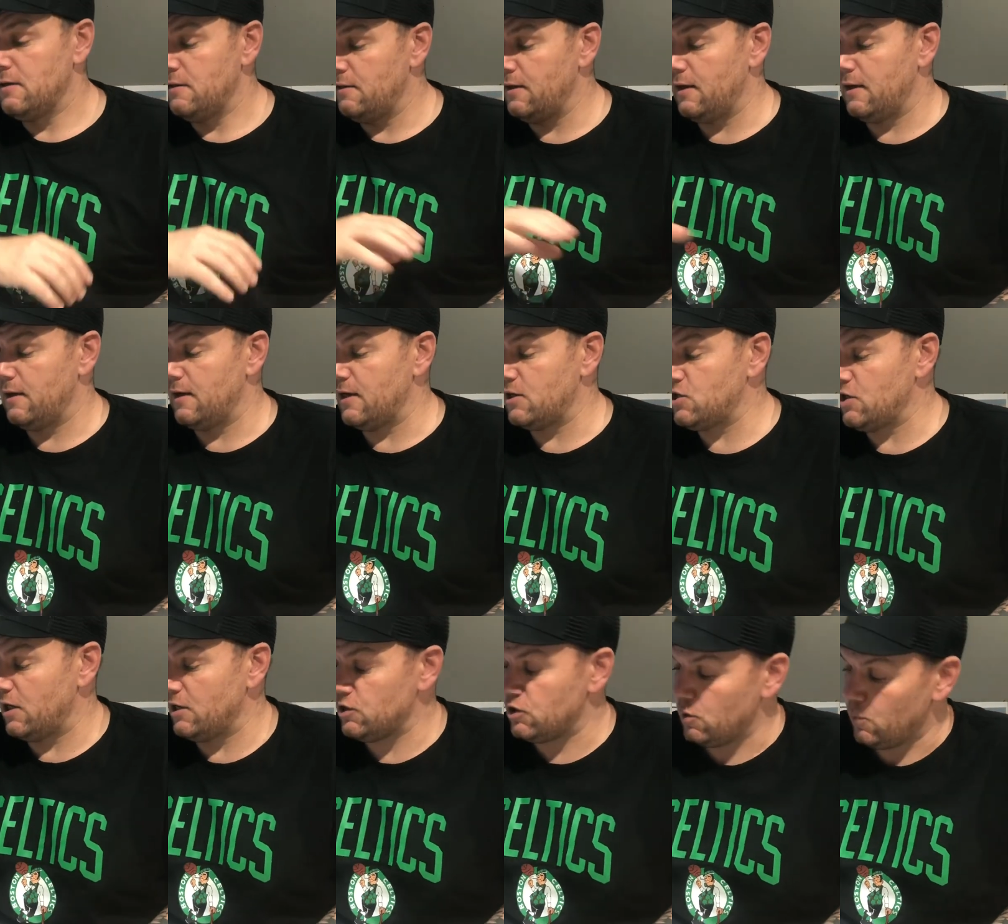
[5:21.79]
they can get a
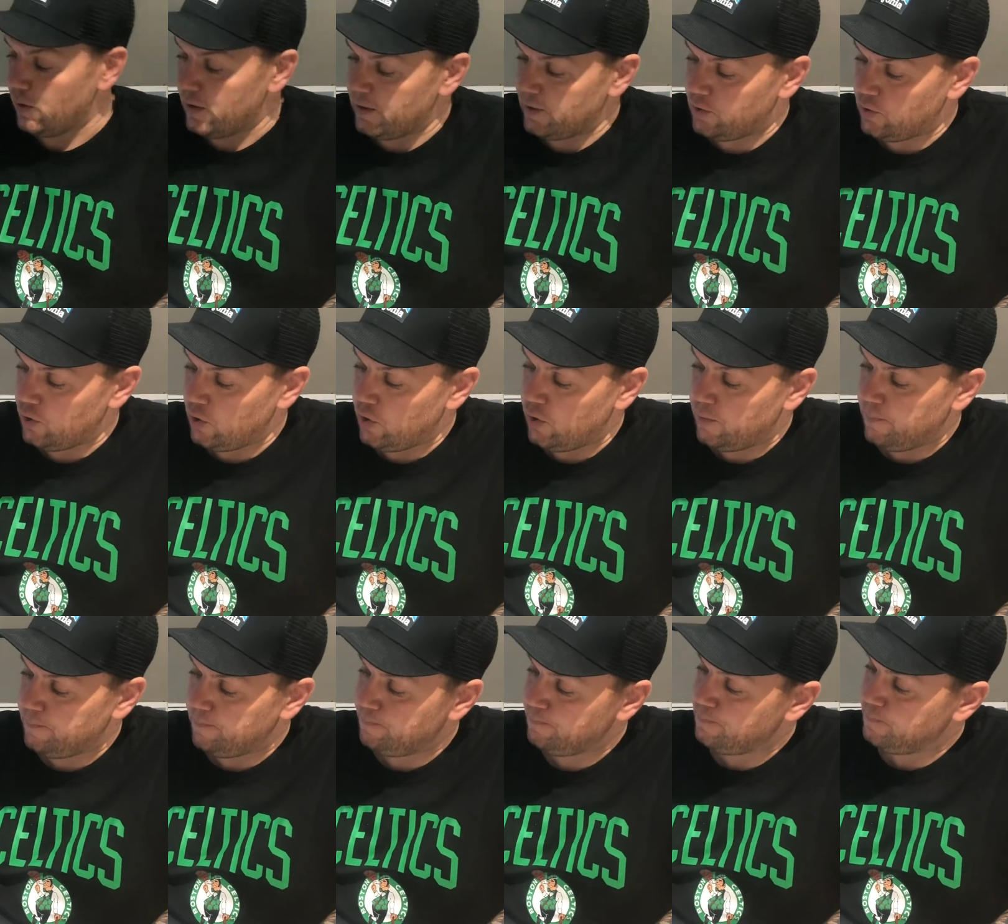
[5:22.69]
chance to win it too.
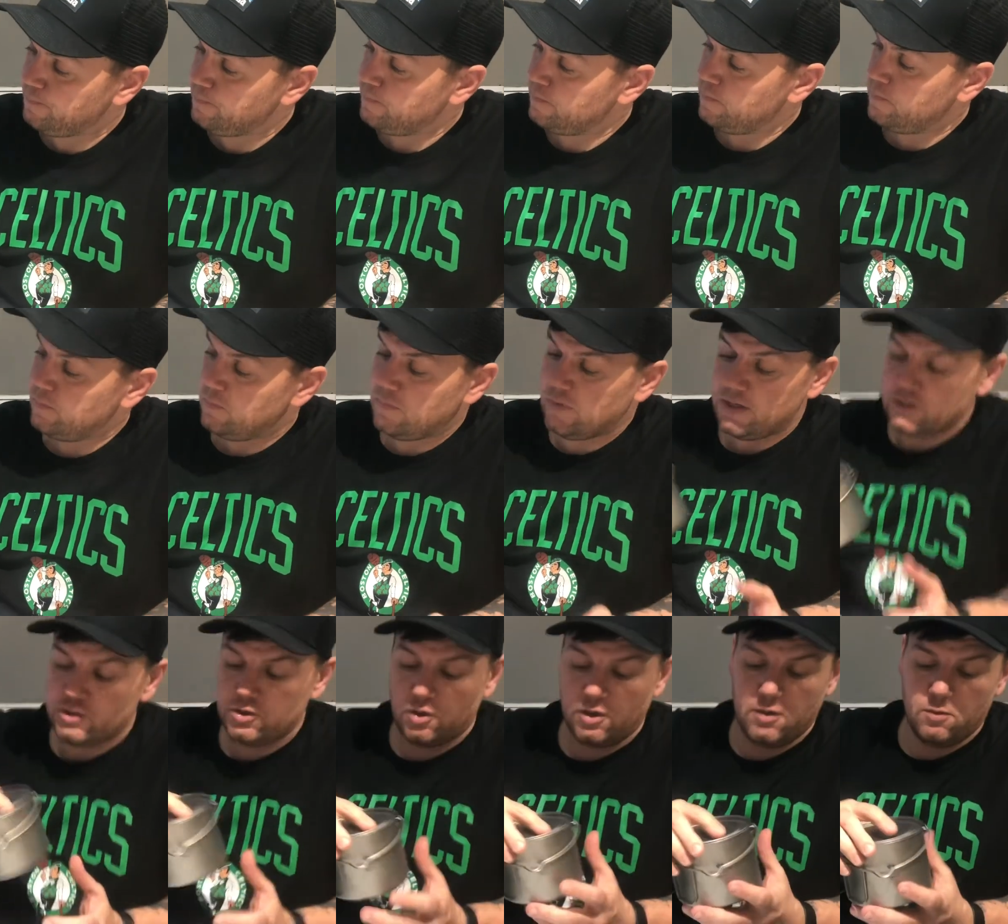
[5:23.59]

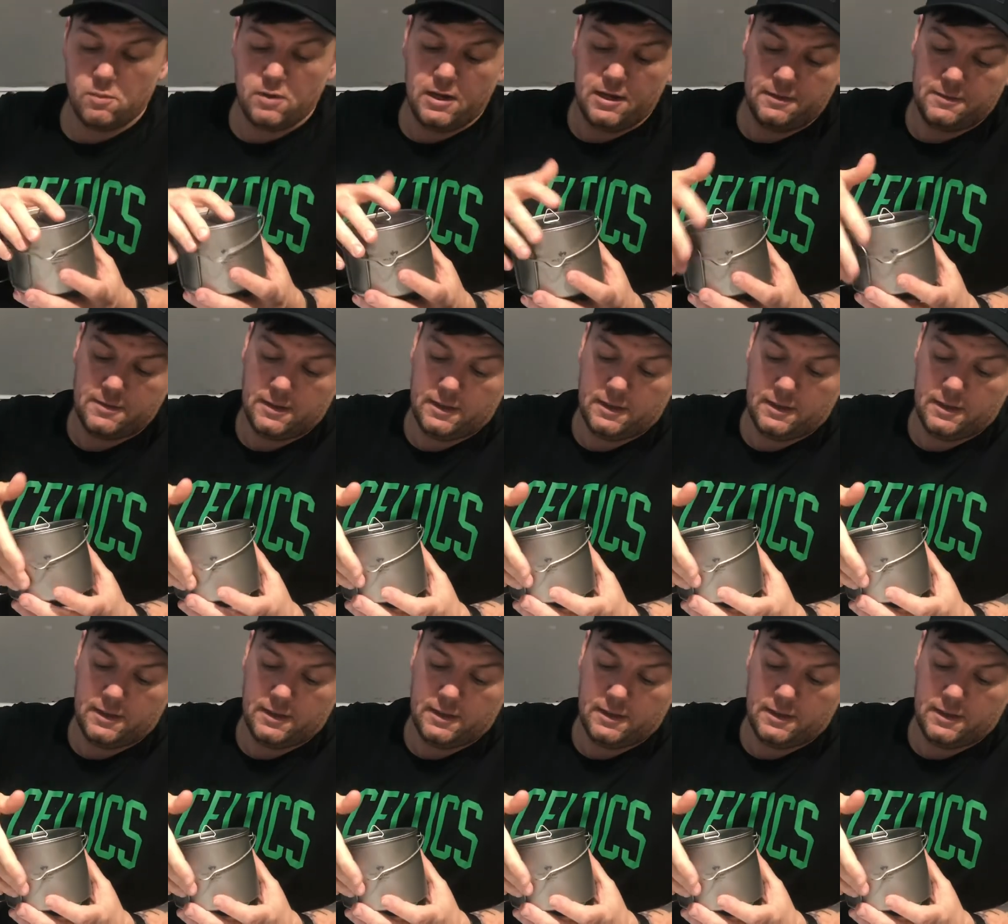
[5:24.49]
Nice lightweight